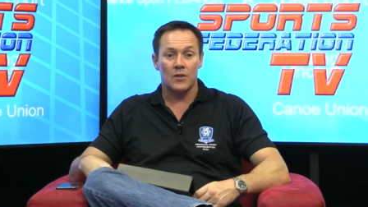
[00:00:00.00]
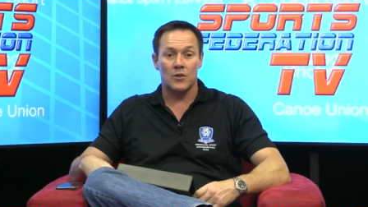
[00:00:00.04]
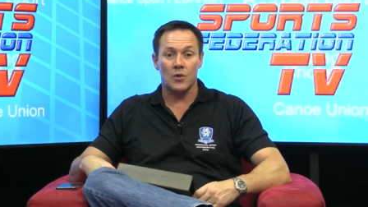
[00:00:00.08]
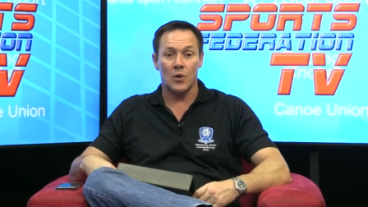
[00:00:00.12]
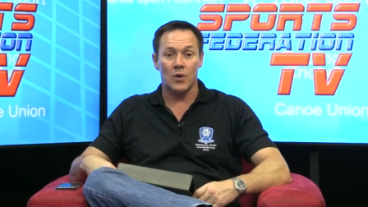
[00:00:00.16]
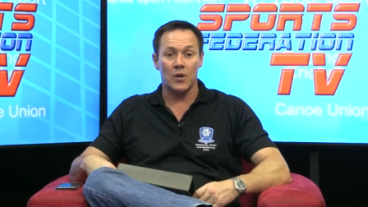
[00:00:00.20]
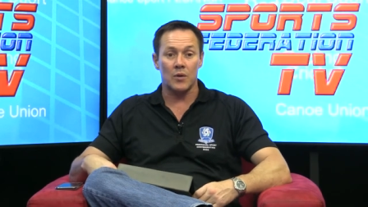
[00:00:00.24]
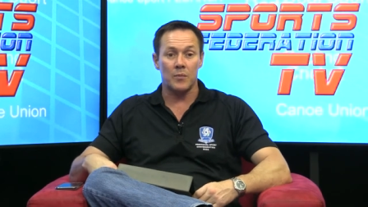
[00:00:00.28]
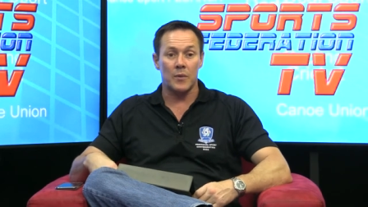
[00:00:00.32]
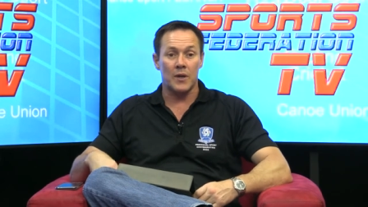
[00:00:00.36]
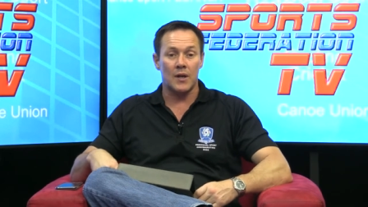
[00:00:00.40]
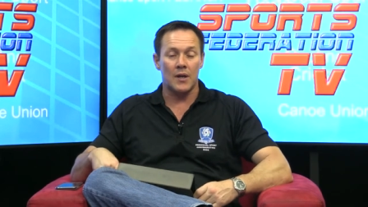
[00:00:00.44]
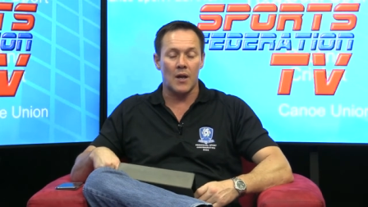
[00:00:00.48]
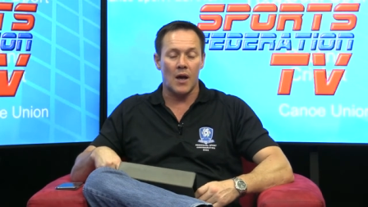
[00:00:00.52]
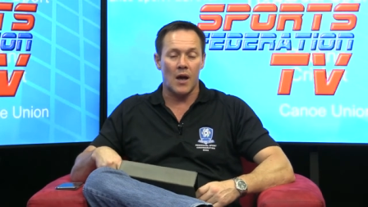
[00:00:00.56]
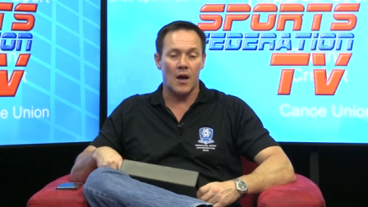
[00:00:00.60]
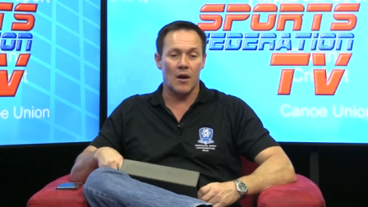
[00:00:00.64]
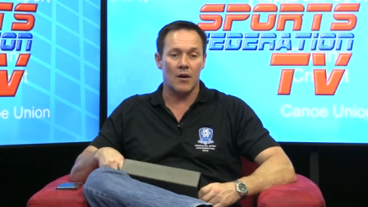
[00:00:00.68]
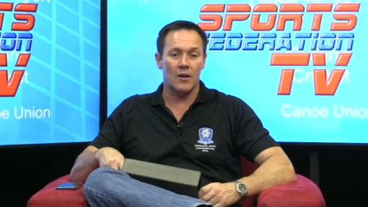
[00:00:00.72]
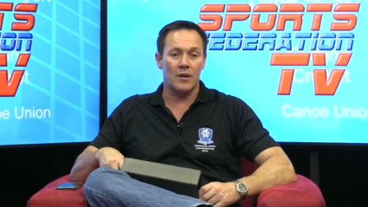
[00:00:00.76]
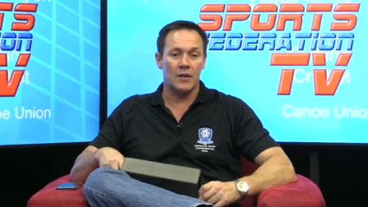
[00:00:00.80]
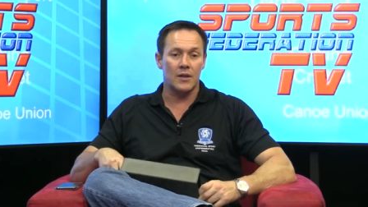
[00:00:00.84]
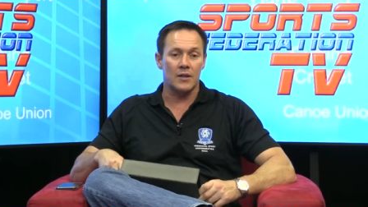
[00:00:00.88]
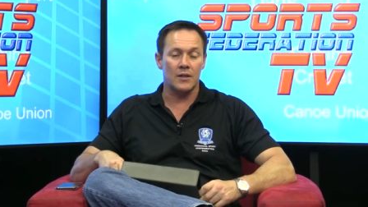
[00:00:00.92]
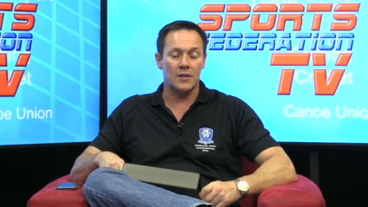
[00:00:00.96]
Talking to me
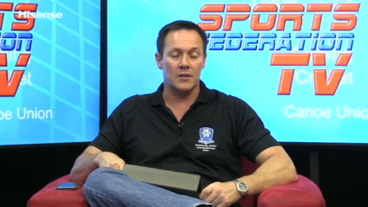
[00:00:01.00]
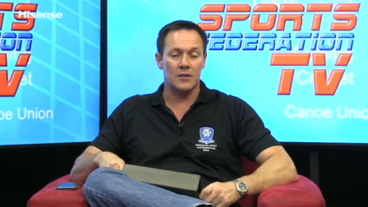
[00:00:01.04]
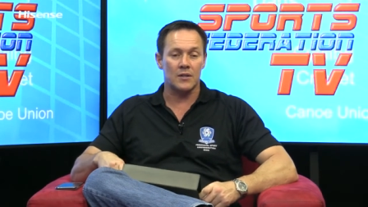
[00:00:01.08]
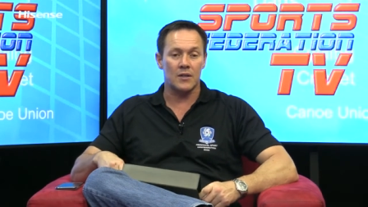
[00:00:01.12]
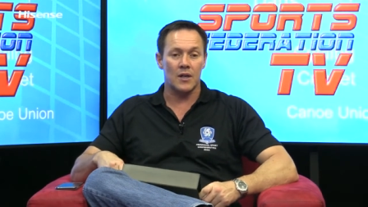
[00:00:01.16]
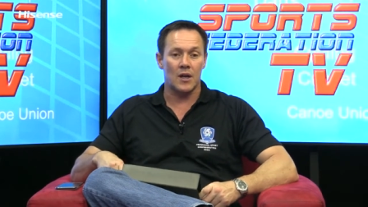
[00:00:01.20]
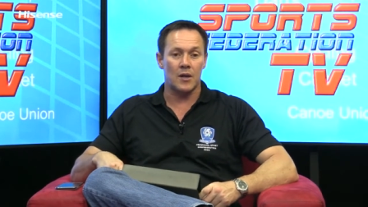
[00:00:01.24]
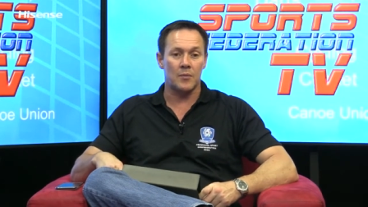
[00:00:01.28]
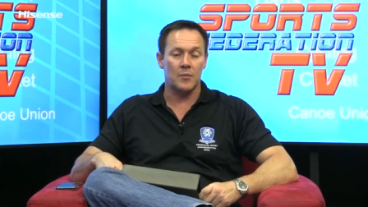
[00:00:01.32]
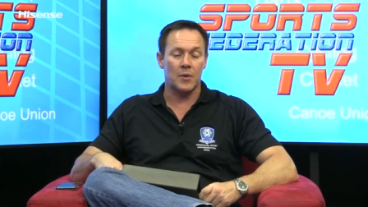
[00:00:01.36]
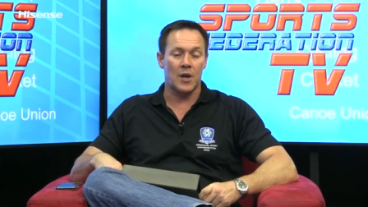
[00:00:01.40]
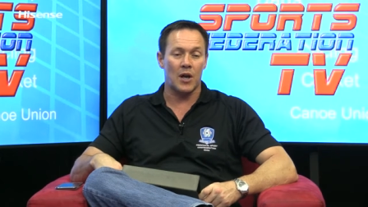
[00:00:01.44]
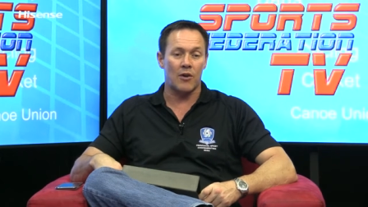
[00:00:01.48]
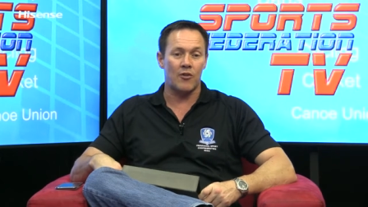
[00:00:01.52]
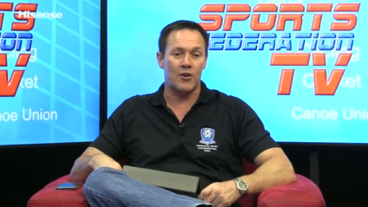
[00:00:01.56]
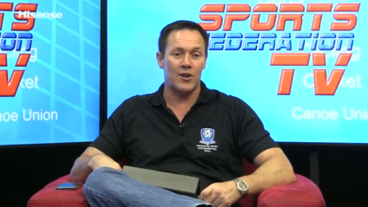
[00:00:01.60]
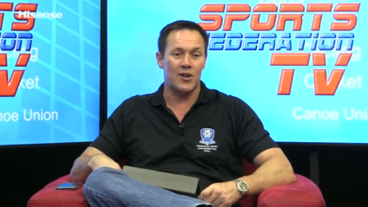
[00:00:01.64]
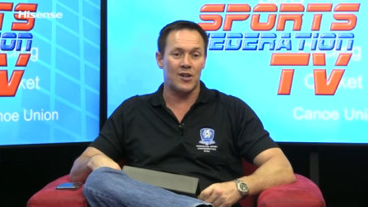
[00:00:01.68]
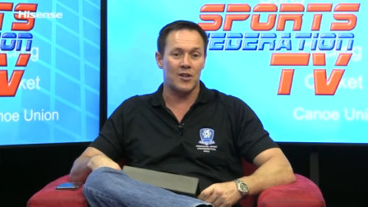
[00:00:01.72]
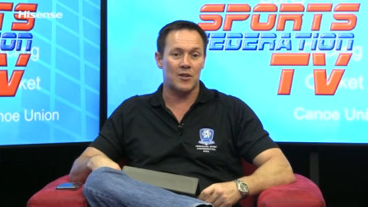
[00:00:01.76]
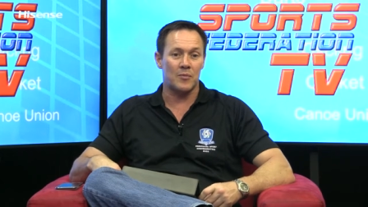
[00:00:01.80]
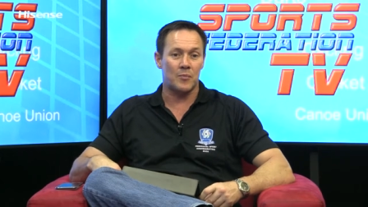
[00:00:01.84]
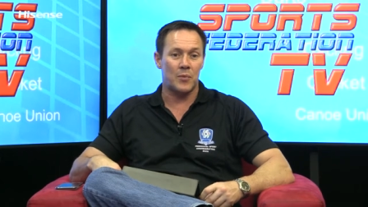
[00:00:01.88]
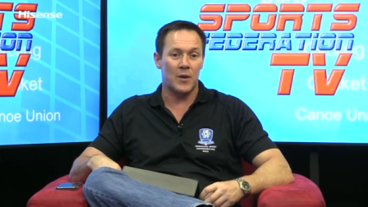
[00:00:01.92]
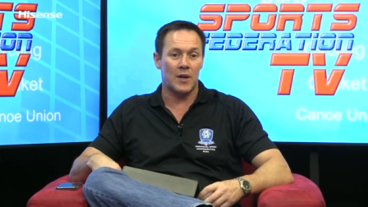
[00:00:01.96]
now is um,
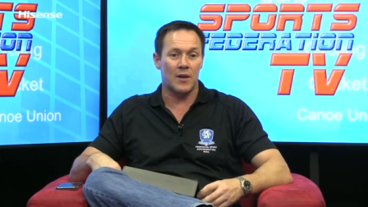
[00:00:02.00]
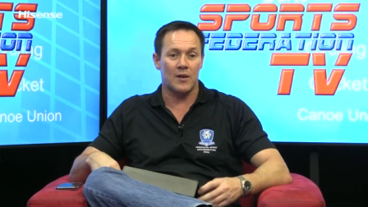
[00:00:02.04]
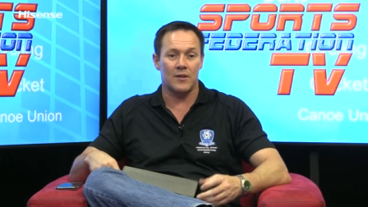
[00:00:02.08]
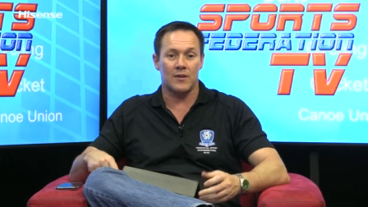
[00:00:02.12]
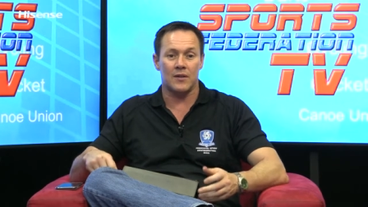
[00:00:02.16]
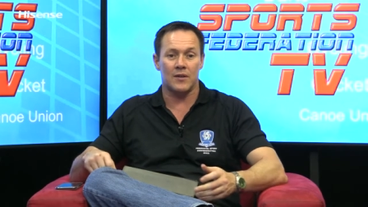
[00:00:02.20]
Karina de Beer,